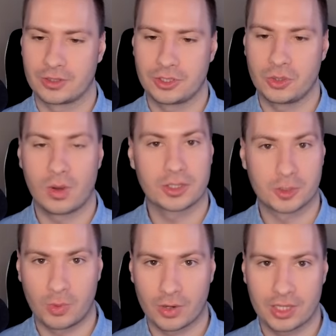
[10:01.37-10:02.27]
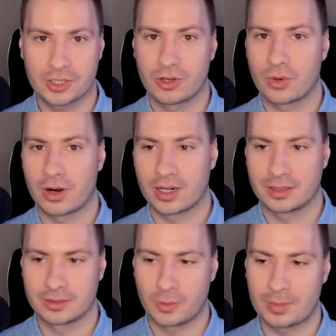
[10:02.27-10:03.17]
those of you who want to support us, go to
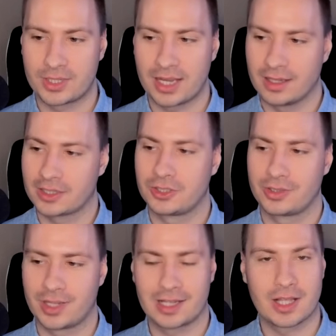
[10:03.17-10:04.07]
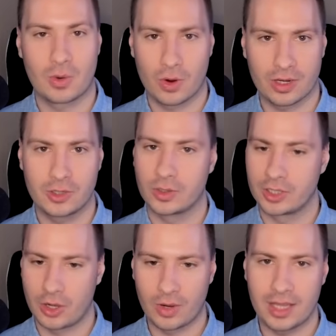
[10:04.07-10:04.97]
our website, electiontruthalliance.org. You can
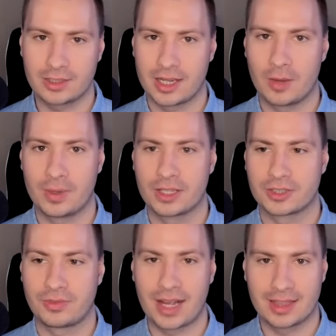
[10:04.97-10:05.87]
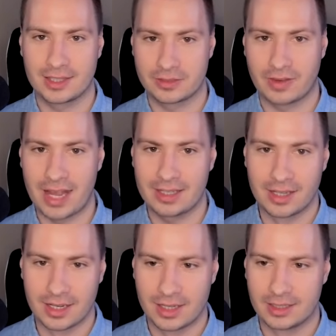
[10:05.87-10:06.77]
donate to help us fight this fight.
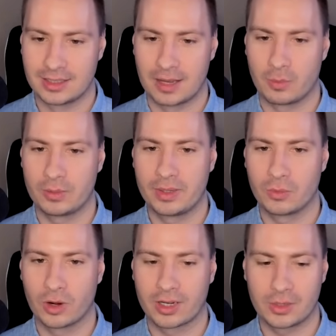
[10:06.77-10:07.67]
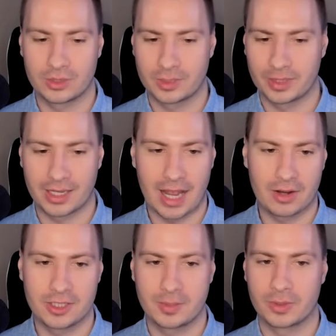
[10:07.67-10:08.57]
We've been working with some of the
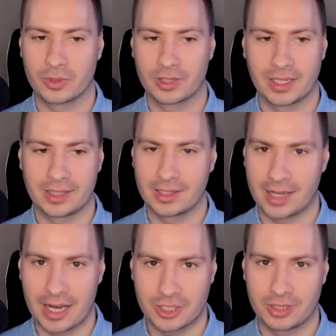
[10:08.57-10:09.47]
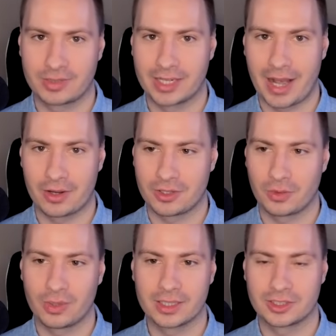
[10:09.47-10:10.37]
counties, but we're looking at litigation if the counties
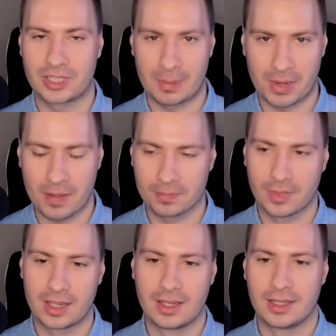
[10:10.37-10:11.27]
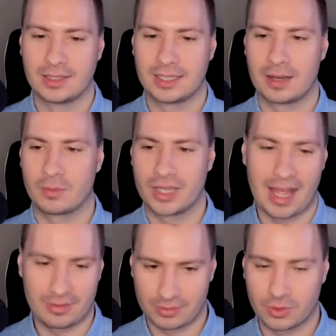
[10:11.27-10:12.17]
aren't willing to step up. We
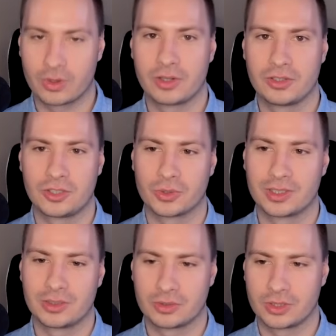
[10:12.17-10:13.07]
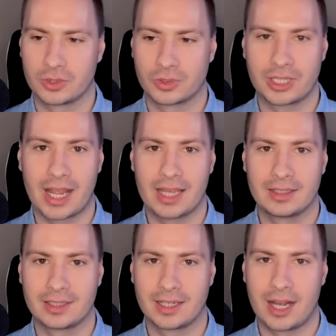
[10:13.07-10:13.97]
have lawyers to
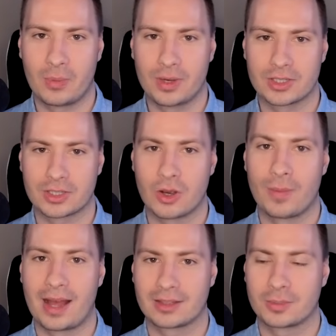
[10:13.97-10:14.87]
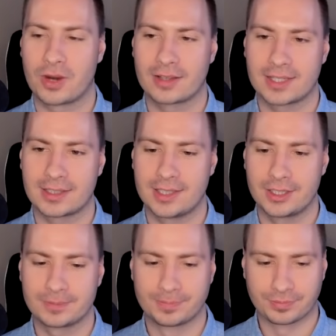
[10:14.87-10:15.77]
retain and help us go about the process
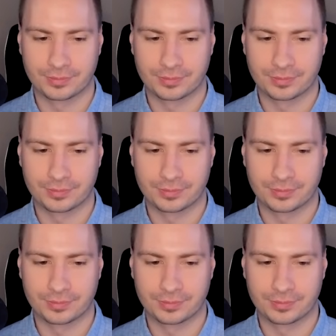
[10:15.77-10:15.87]
here.